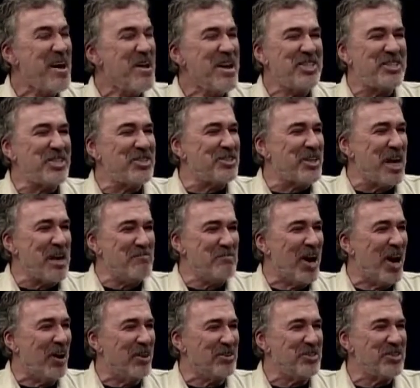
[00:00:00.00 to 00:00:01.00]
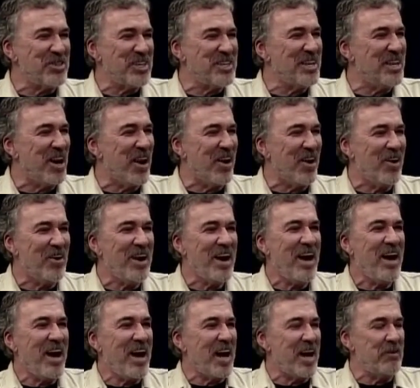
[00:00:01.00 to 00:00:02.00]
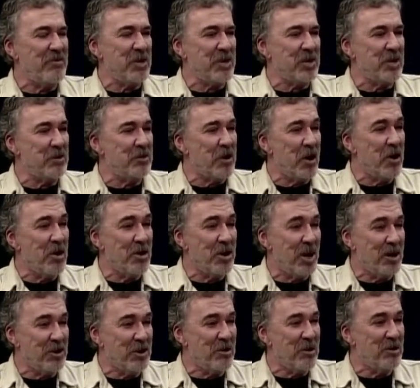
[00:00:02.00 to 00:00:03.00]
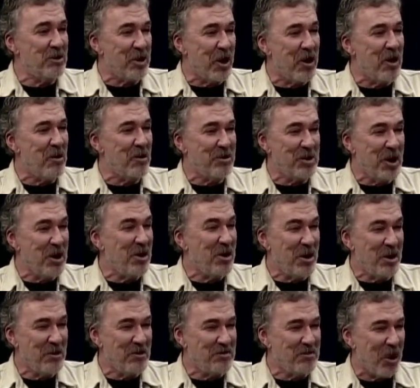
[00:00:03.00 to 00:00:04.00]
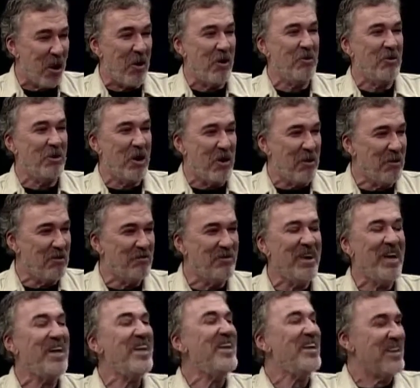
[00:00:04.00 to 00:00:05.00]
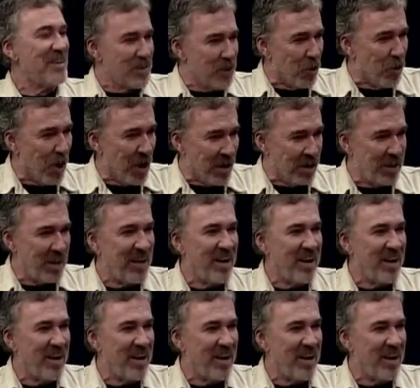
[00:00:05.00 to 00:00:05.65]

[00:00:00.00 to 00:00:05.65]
It's the same notes, you know. Anything you do, do do do do do do do do, you work.